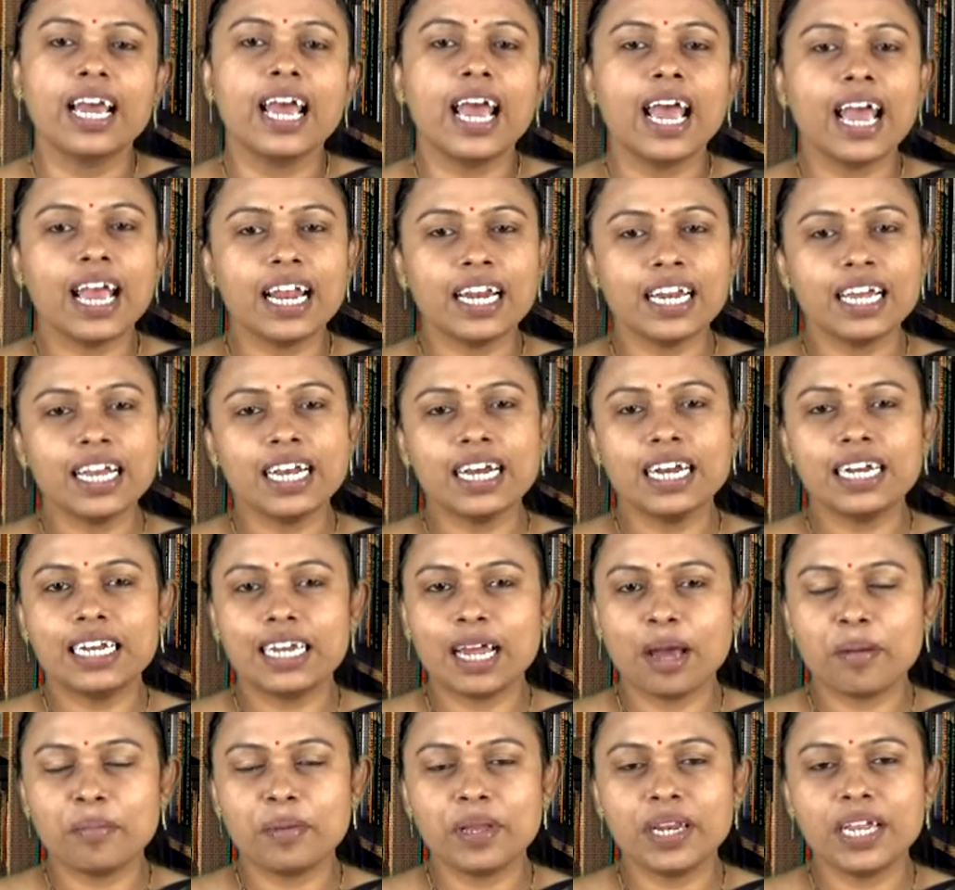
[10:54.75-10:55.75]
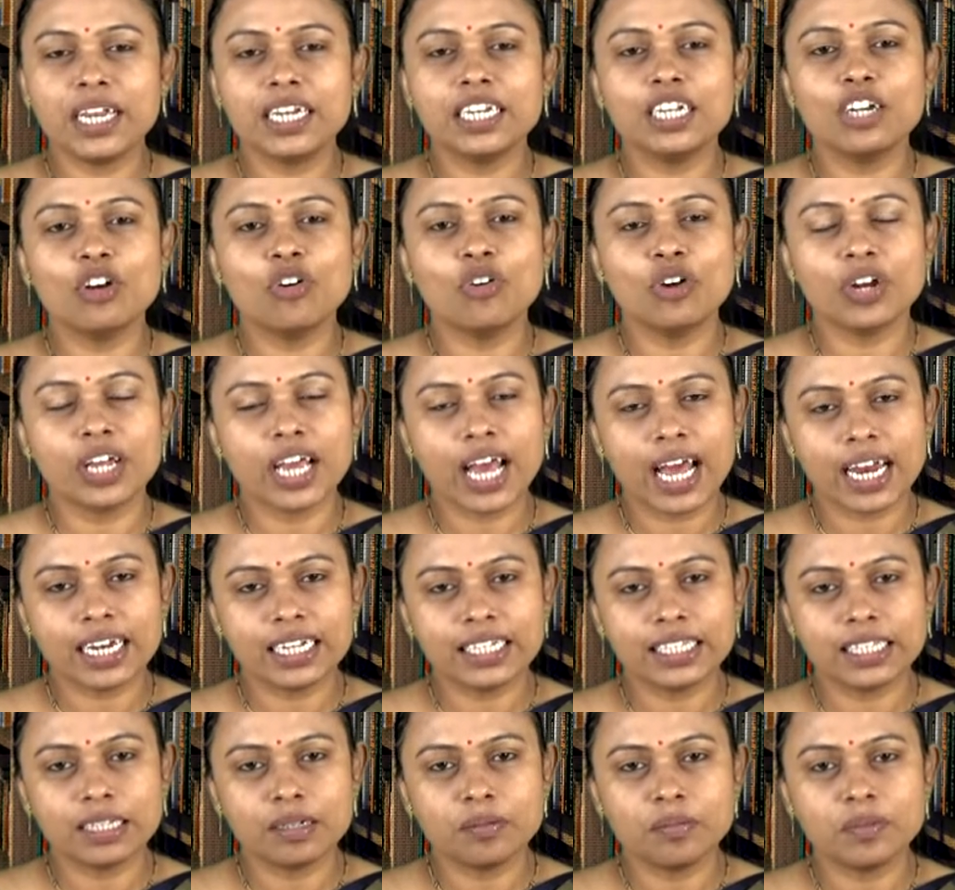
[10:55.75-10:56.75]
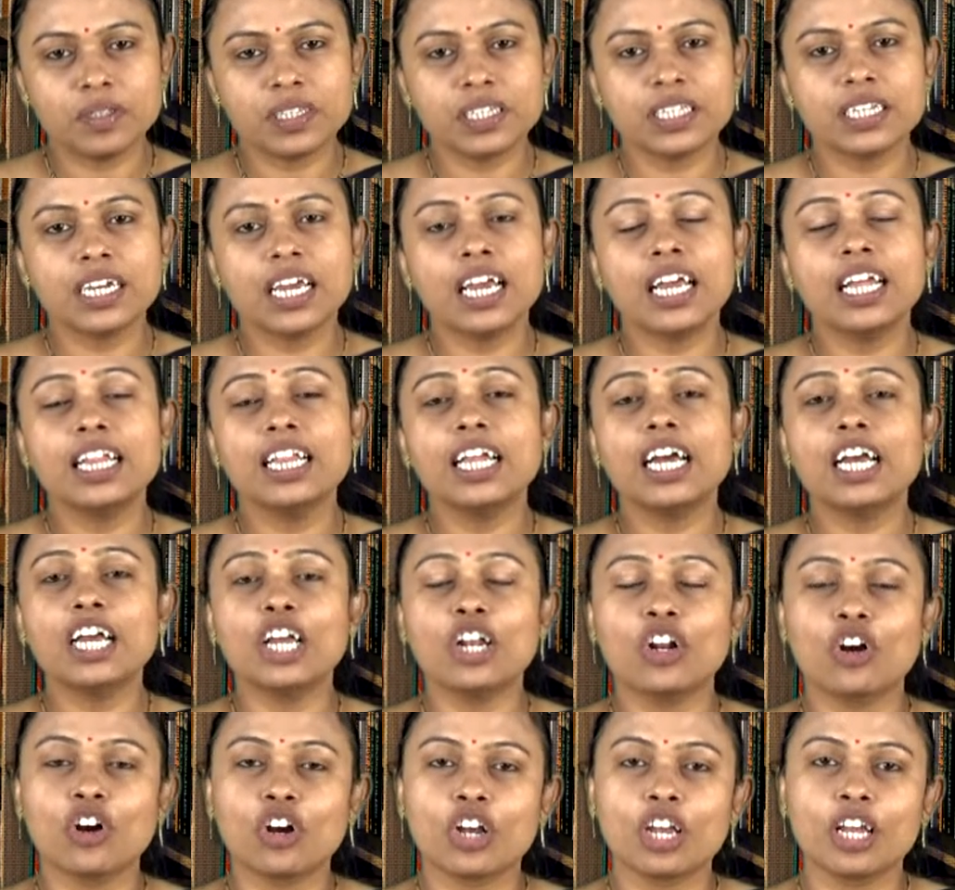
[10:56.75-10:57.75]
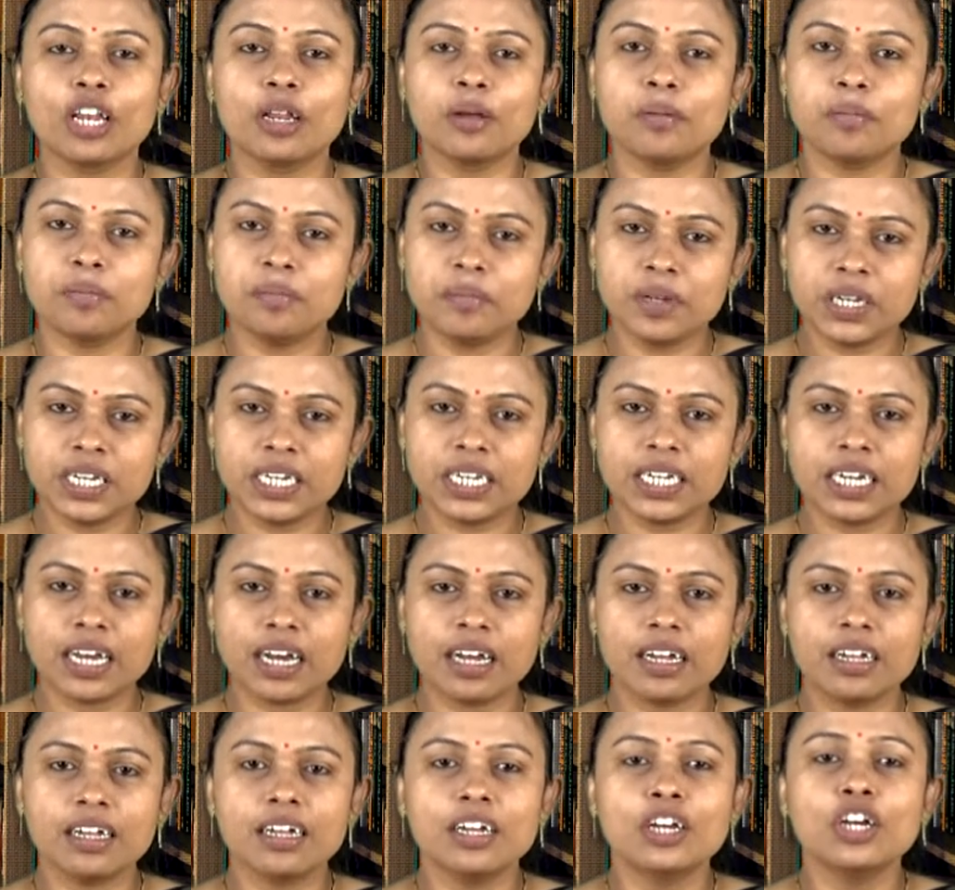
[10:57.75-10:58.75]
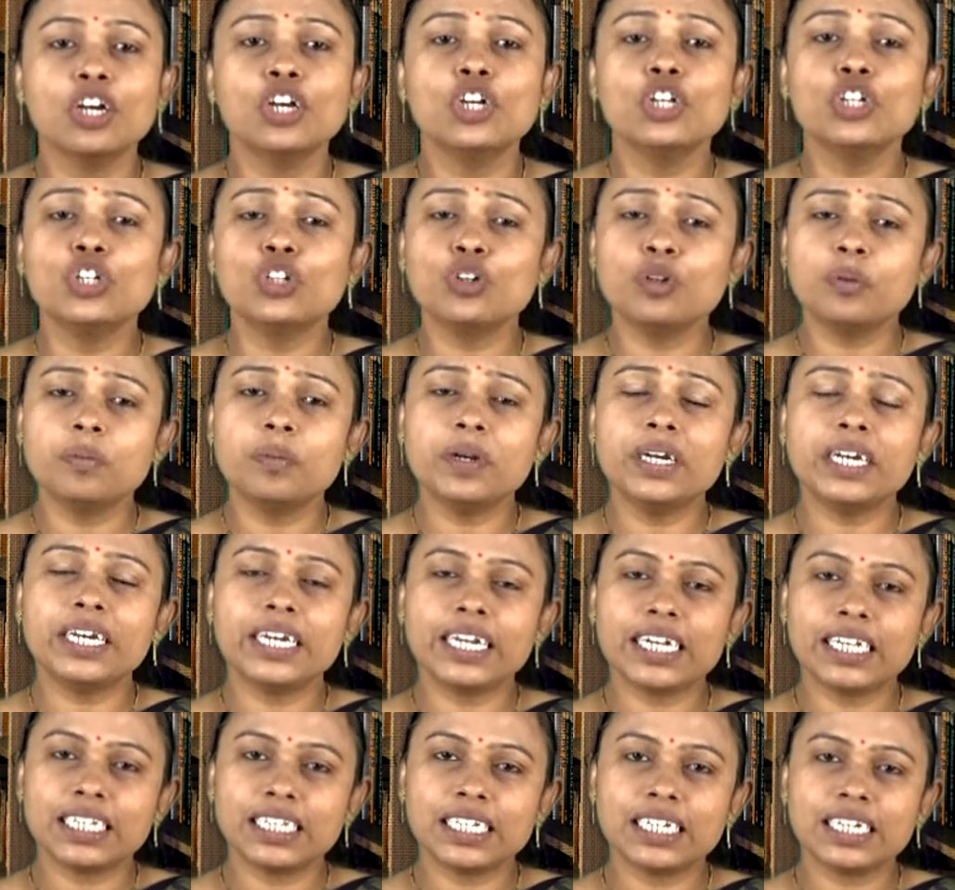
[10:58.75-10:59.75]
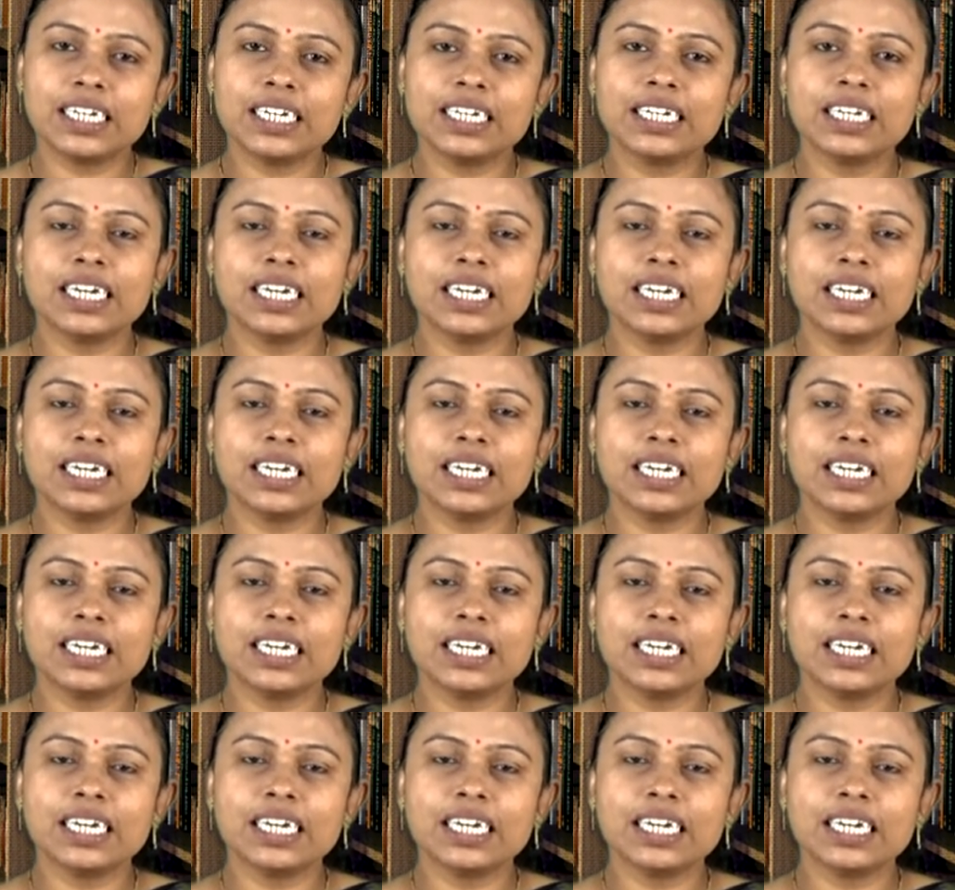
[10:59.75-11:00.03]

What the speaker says: Any contaminating organisms in the inoculum media should be tested